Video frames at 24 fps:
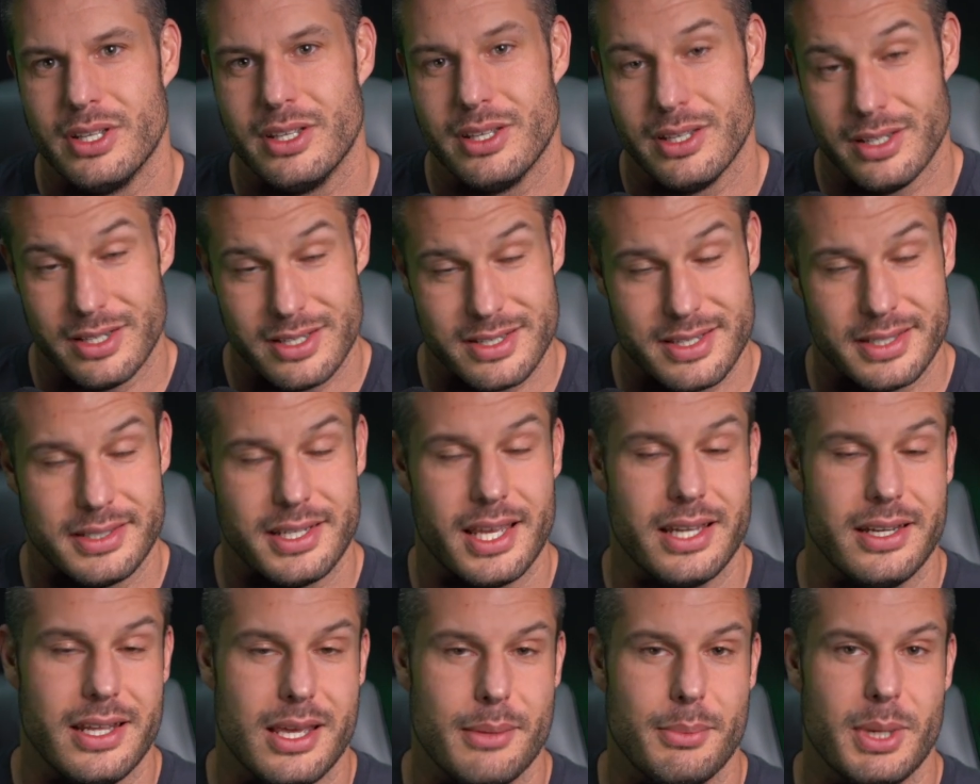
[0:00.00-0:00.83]
It is a
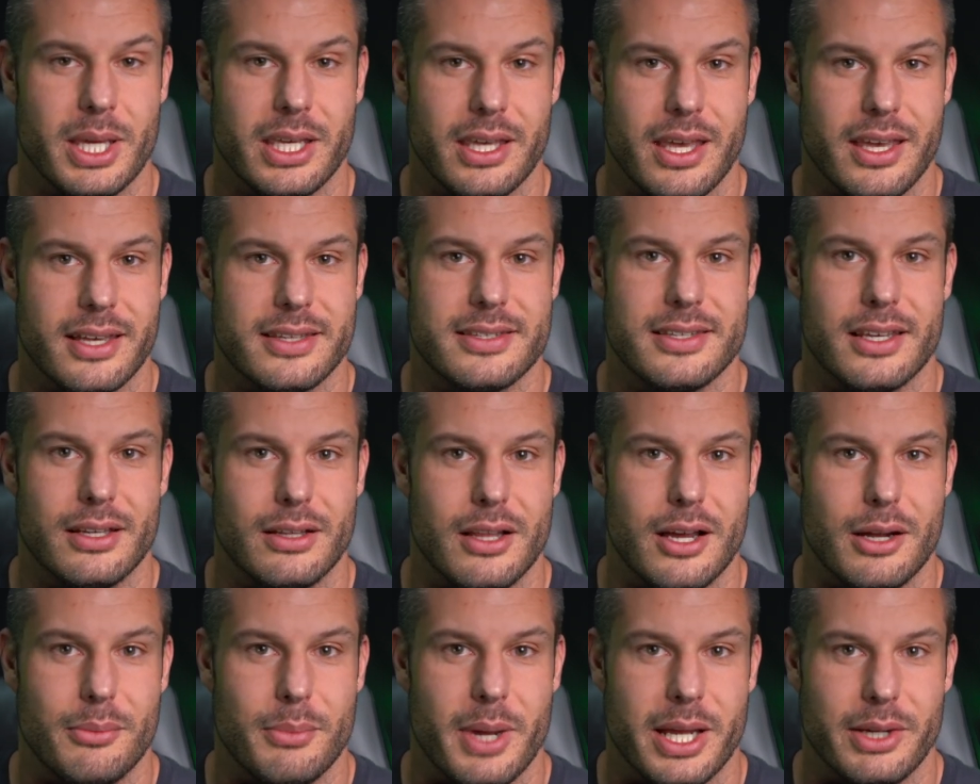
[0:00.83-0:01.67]
dynamic
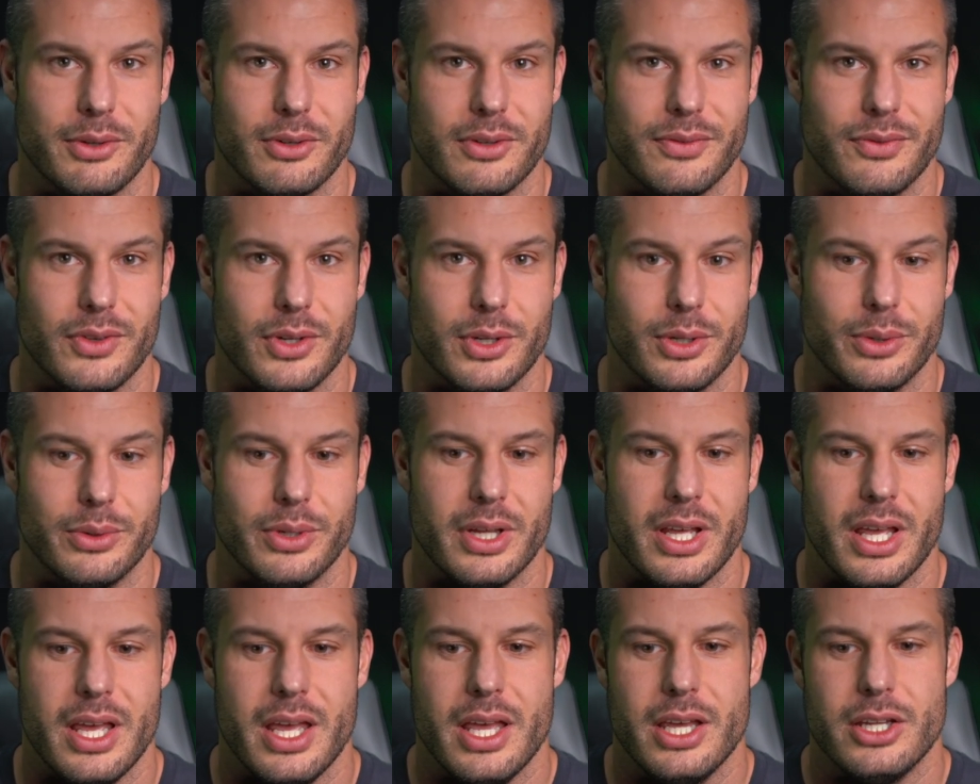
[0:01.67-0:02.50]
XLR microphone,
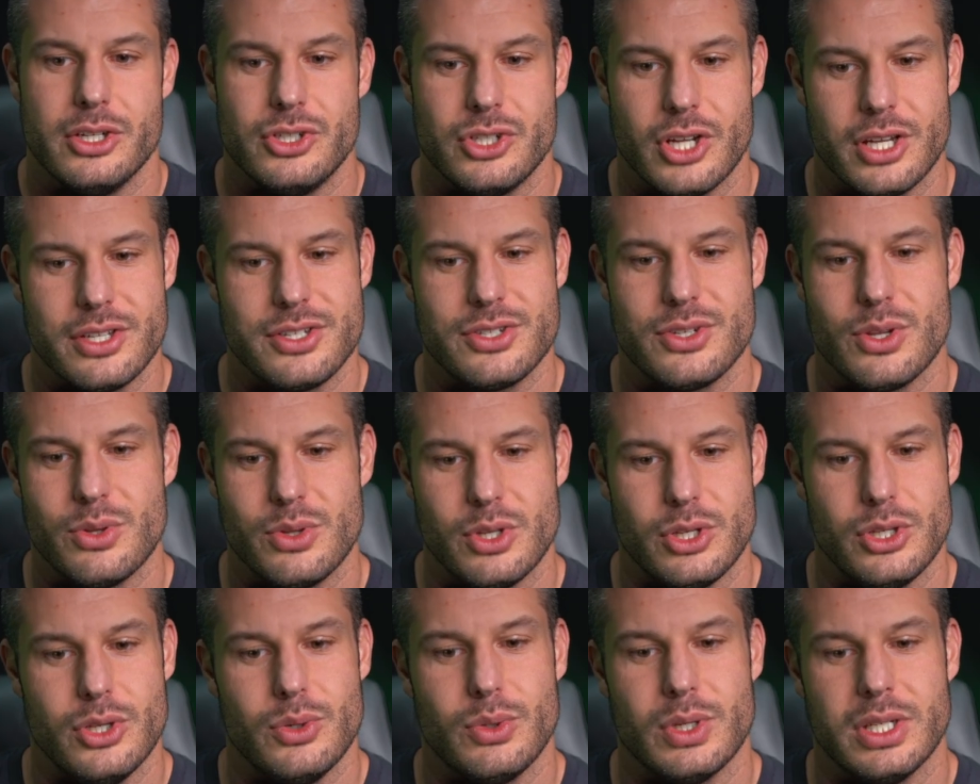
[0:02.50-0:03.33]
just so that
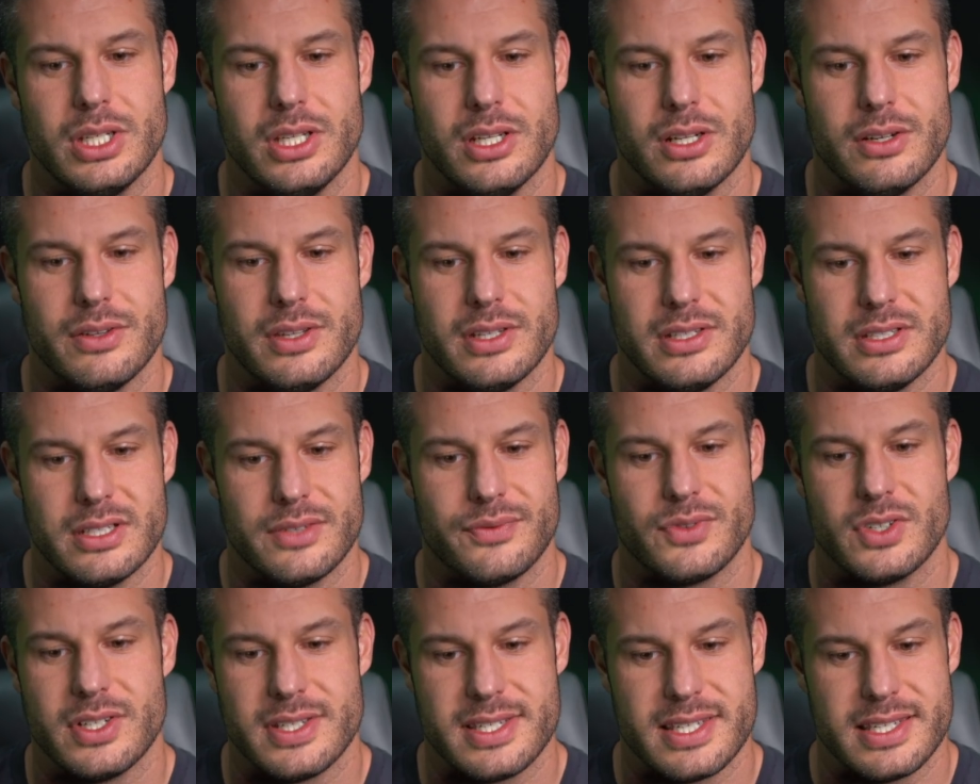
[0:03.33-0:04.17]
you can hear the
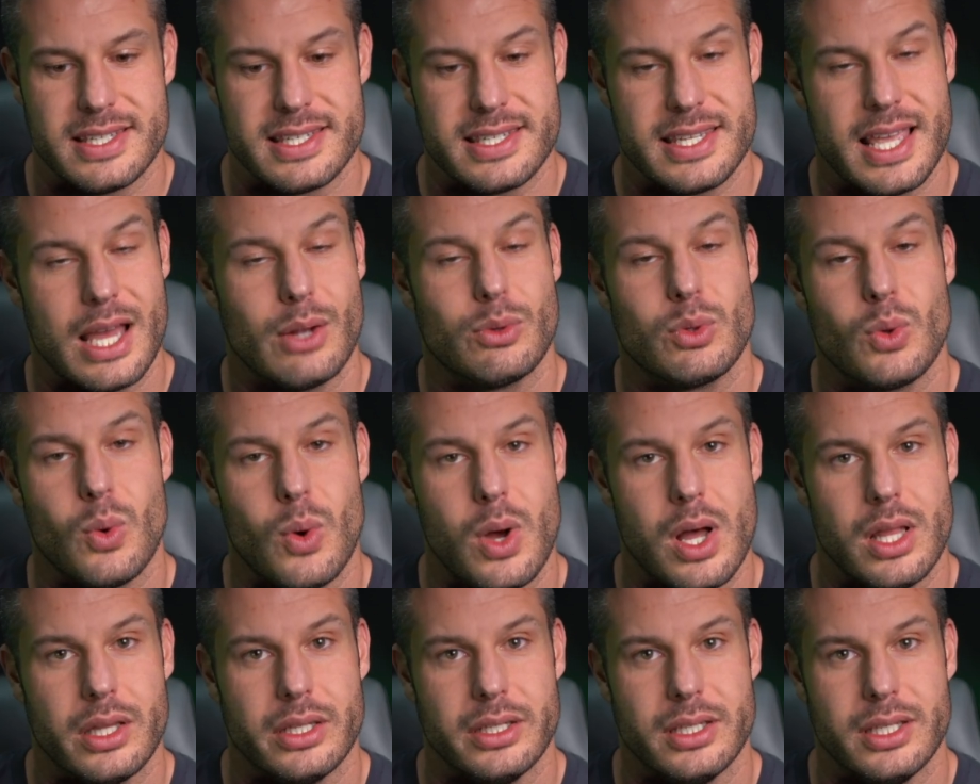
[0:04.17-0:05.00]
difference in sound
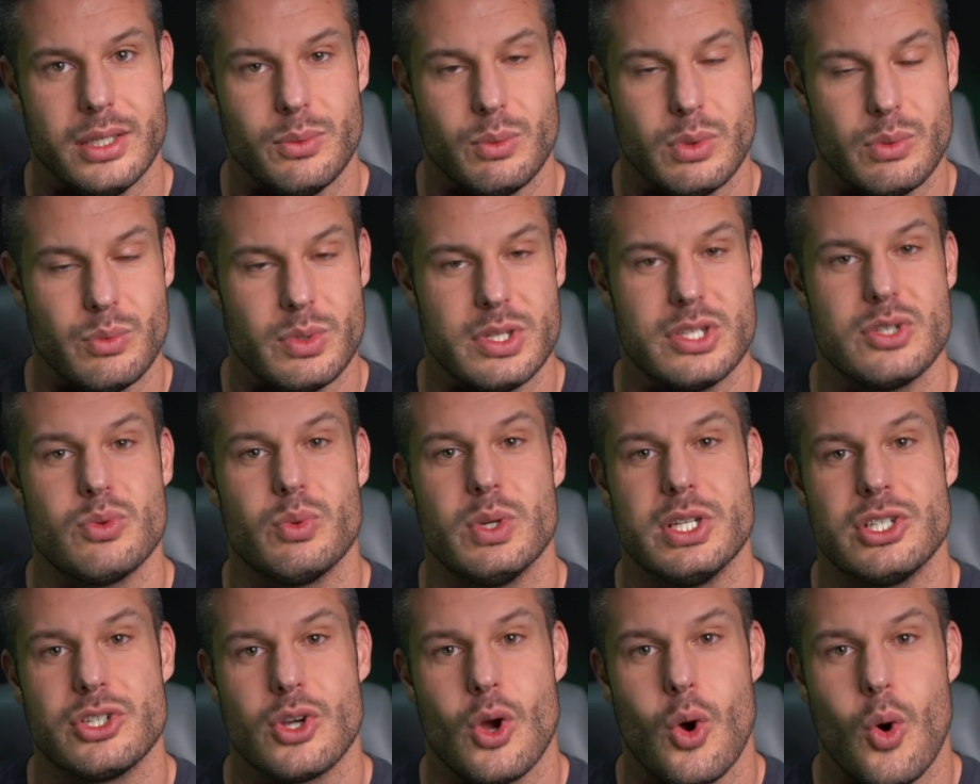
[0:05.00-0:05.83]
quality when we
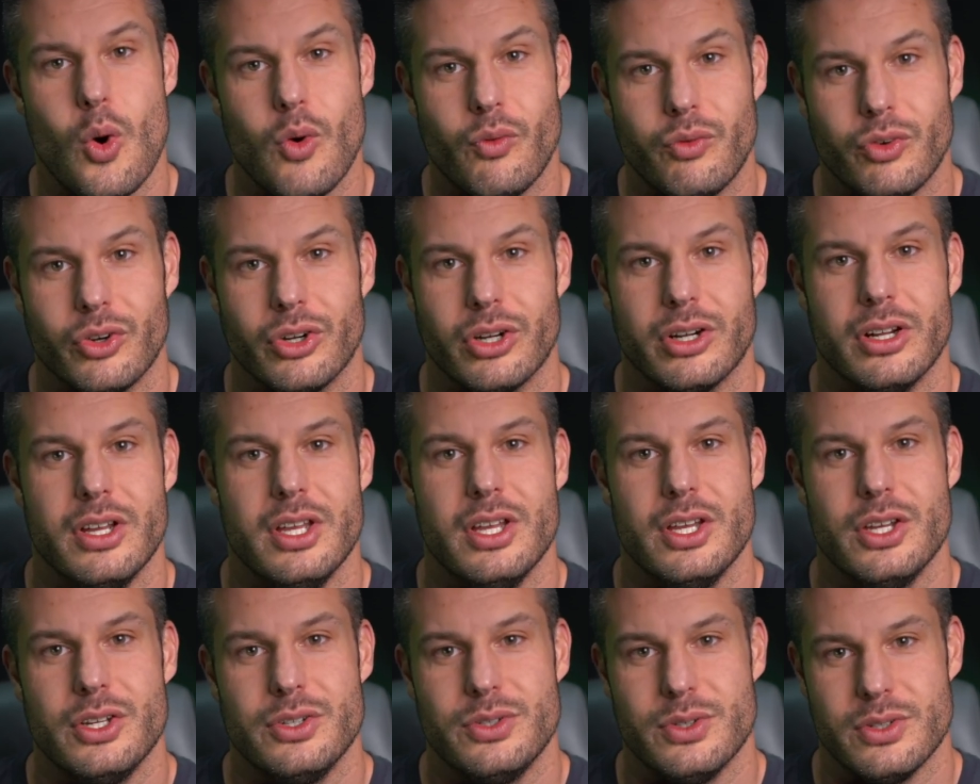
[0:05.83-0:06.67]
switch over
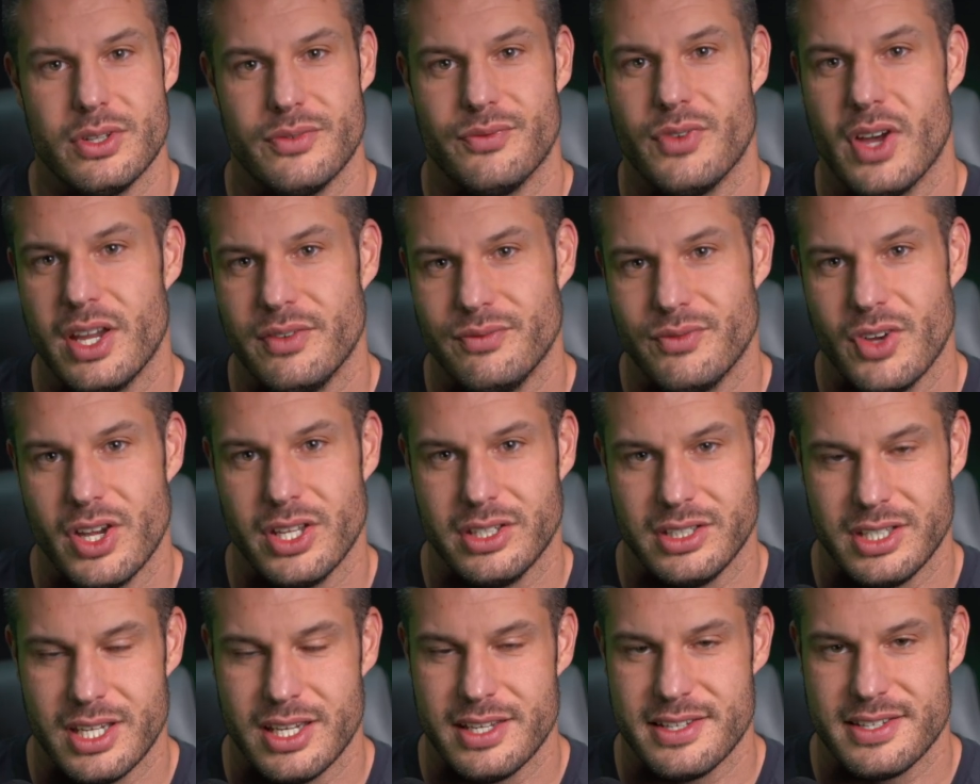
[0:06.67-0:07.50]
to the Fifine
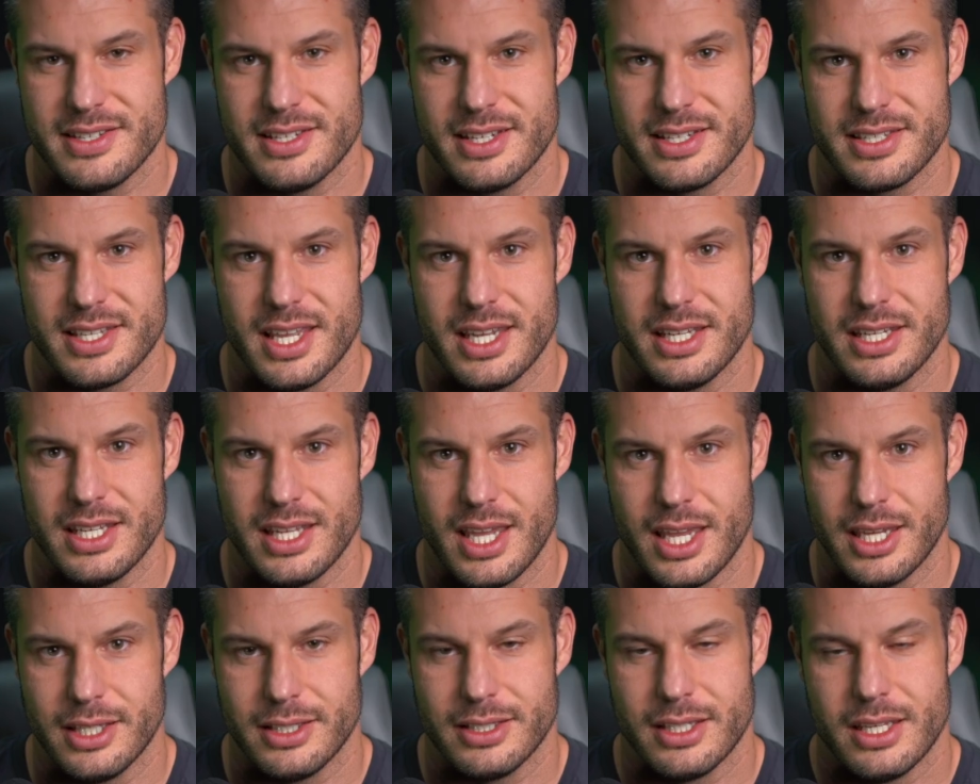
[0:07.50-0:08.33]

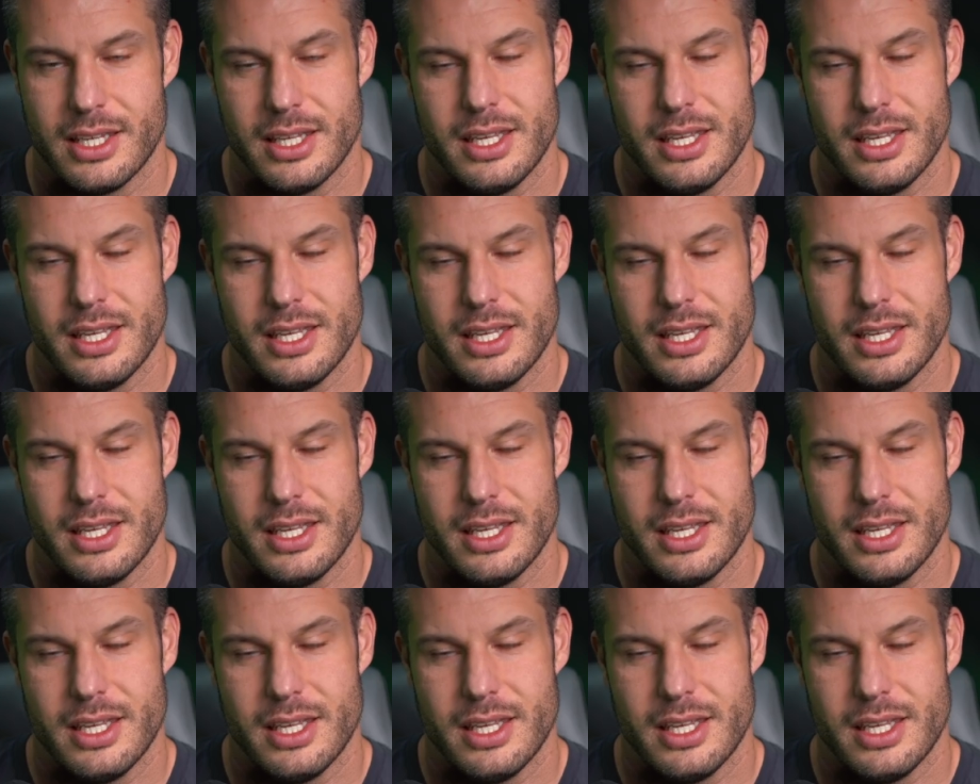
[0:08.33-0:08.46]
K688.